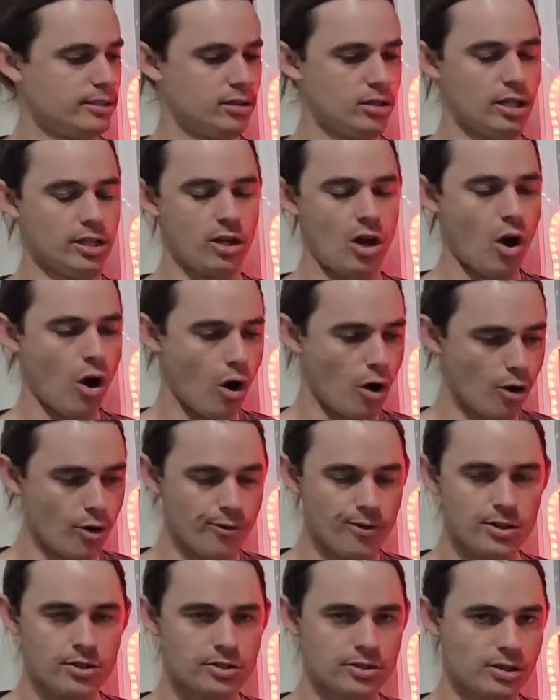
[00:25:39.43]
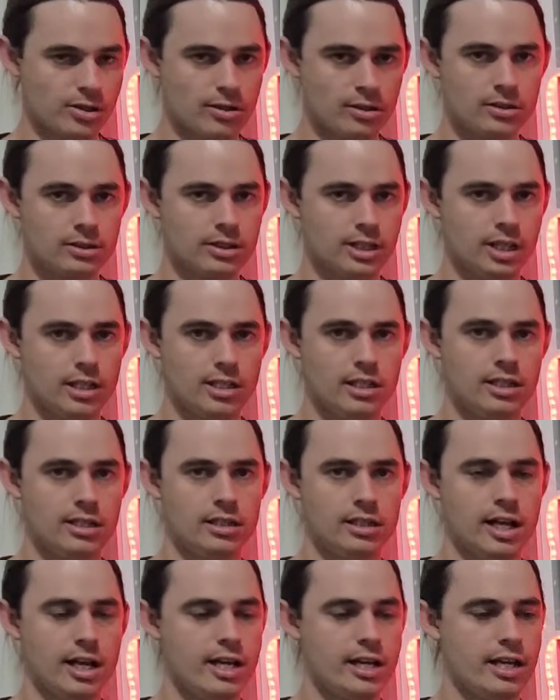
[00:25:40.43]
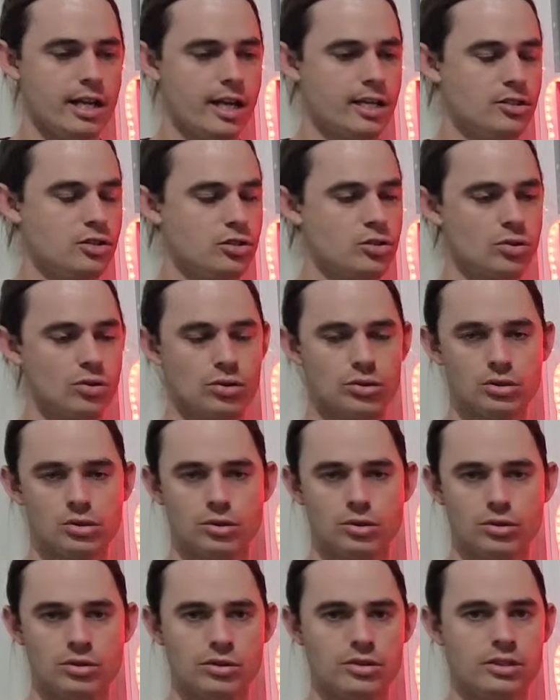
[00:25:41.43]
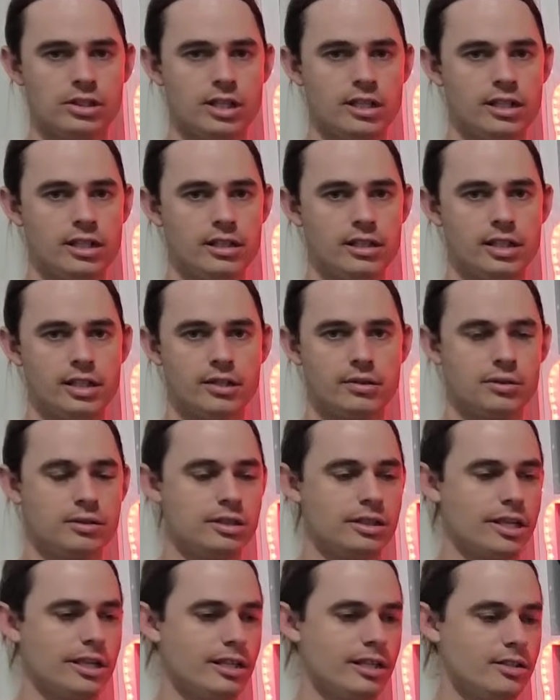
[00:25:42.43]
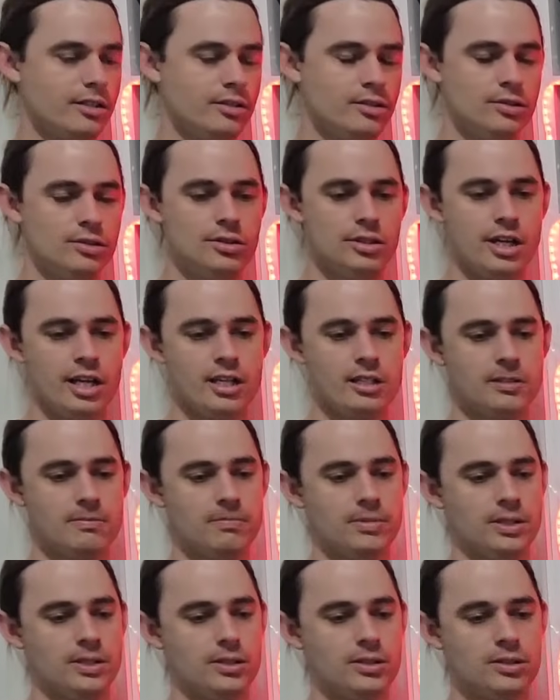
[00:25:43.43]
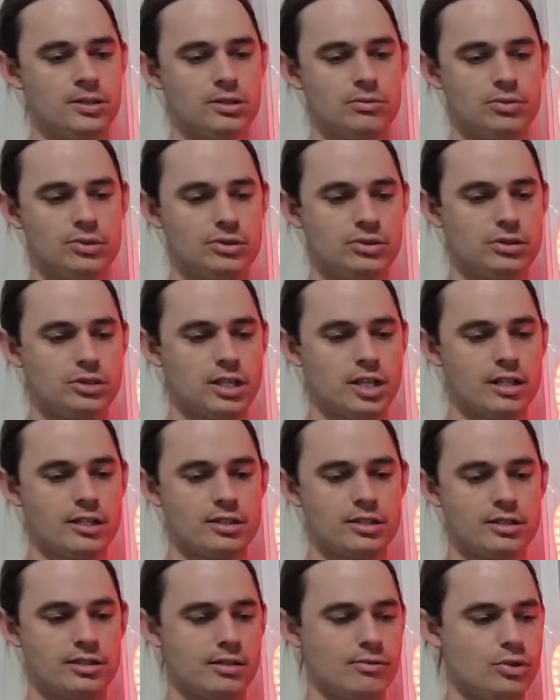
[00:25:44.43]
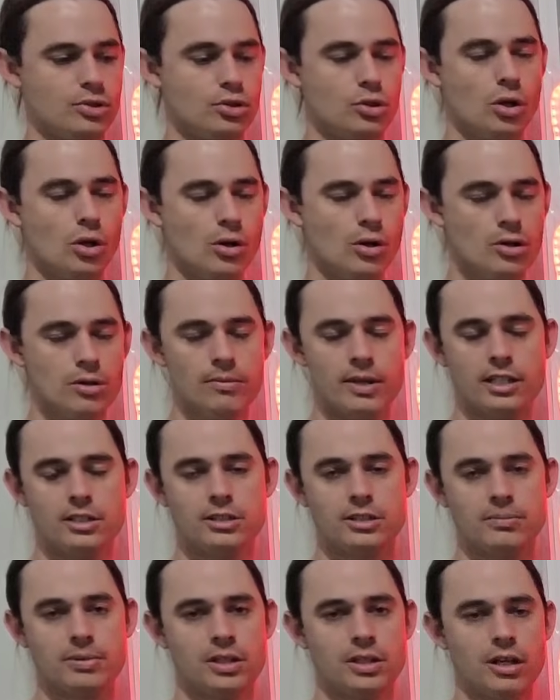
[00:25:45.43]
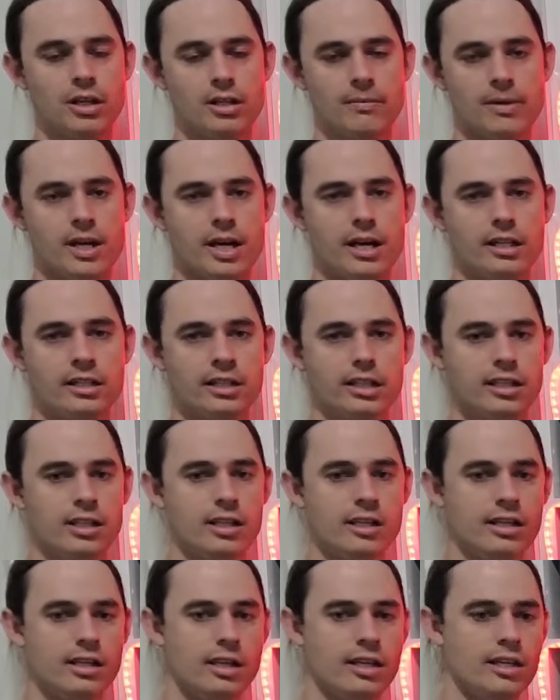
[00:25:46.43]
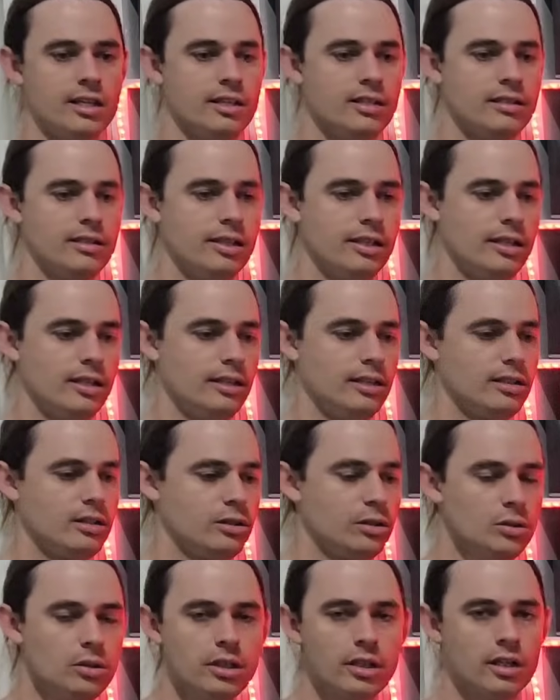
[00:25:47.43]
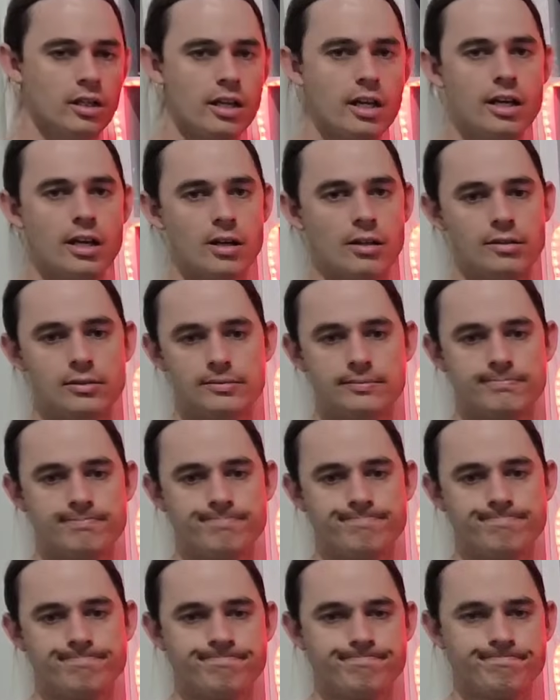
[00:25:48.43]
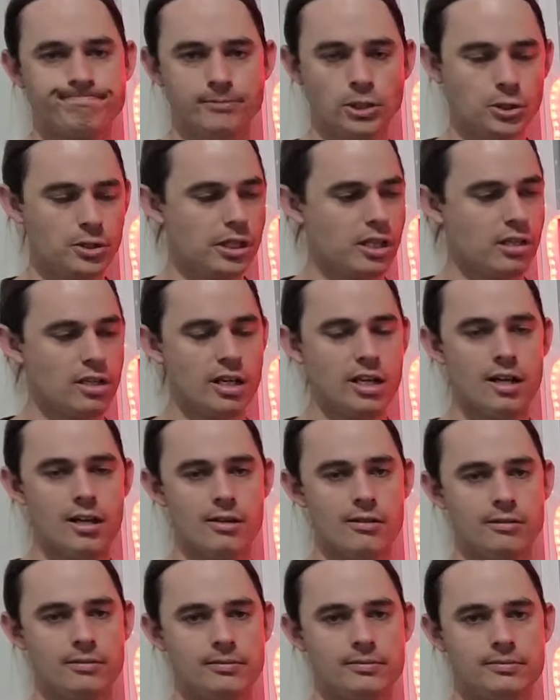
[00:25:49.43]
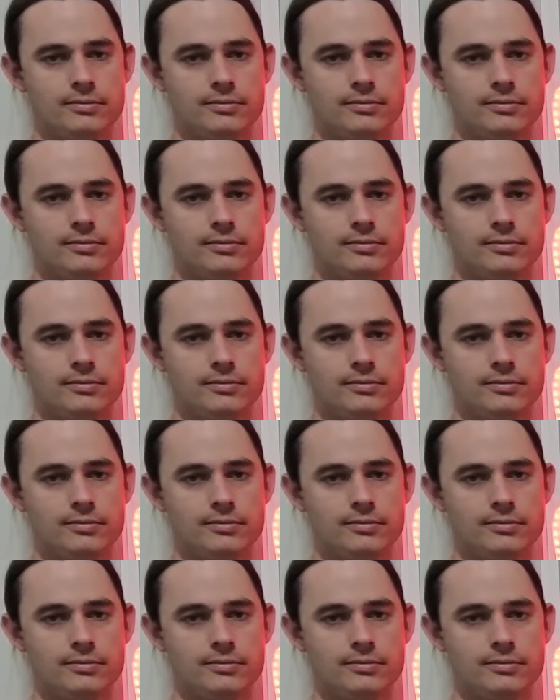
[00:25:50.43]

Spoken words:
like overstocked a year later, and stores couldn't sell it. They couldn't get in new sets because it was just, there was too much supply in the market. And look at it now. Look at it now.